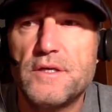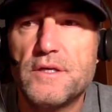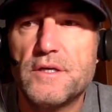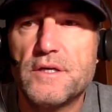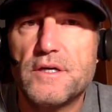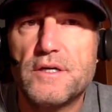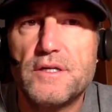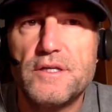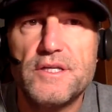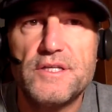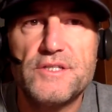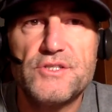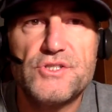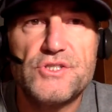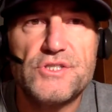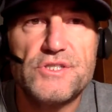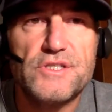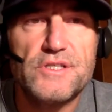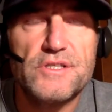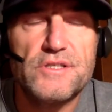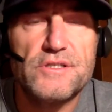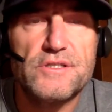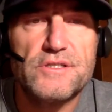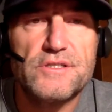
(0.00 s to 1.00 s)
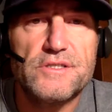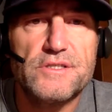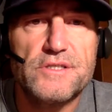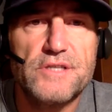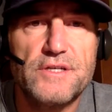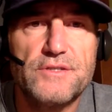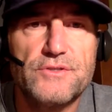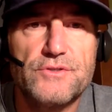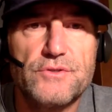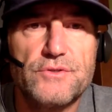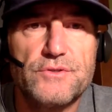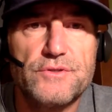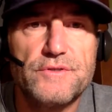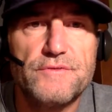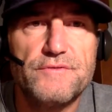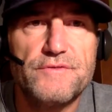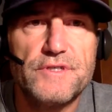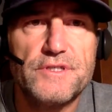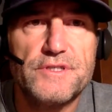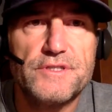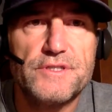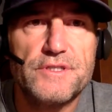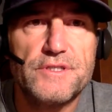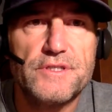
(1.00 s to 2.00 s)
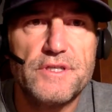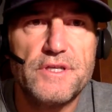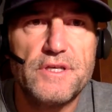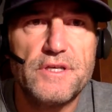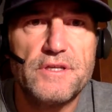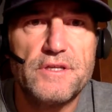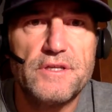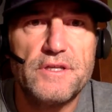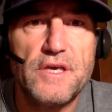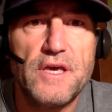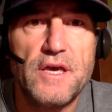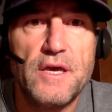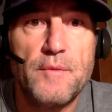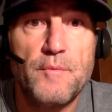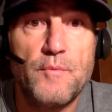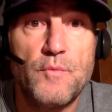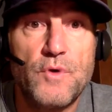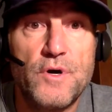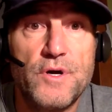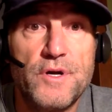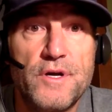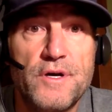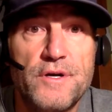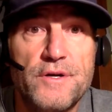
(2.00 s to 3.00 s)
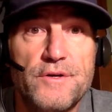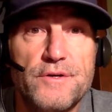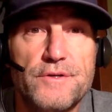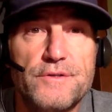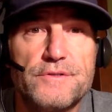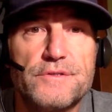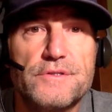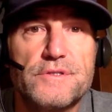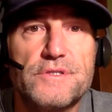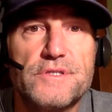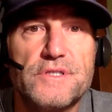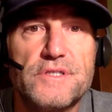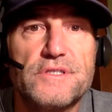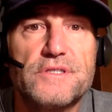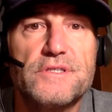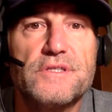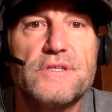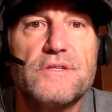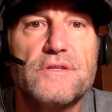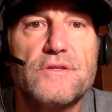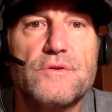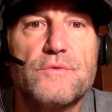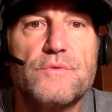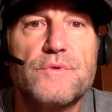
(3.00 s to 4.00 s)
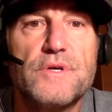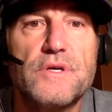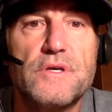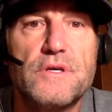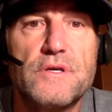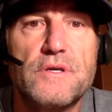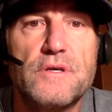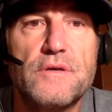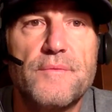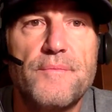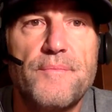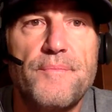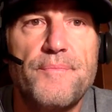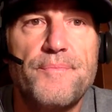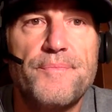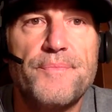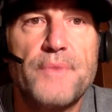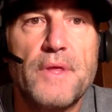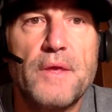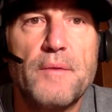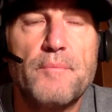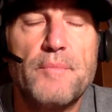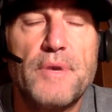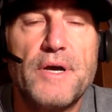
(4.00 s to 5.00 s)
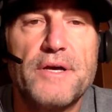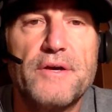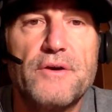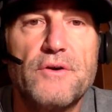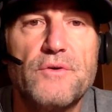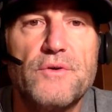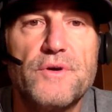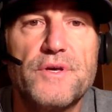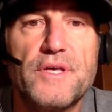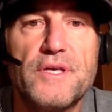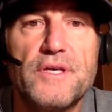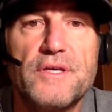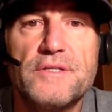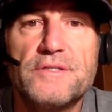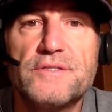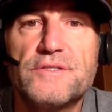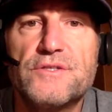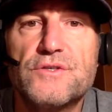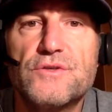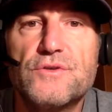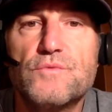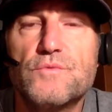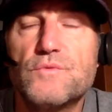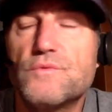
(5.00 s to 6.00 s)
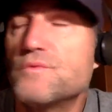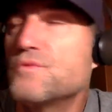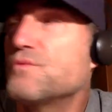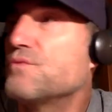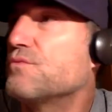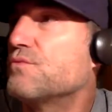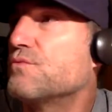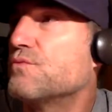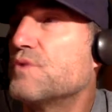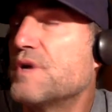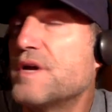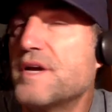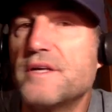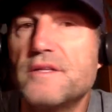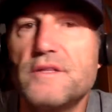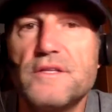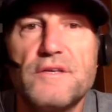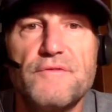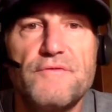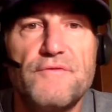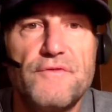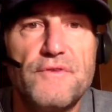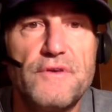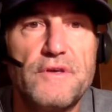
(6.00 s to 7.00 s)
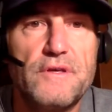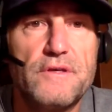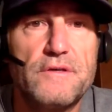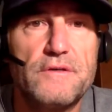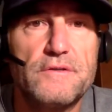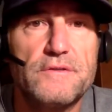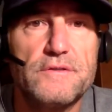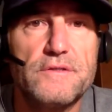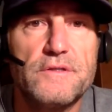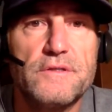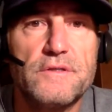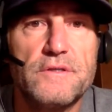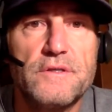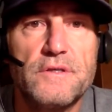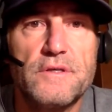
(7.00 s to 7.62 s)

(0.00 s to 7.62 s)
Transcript: clinched the Central Division in game 163 by going into Wrigley Field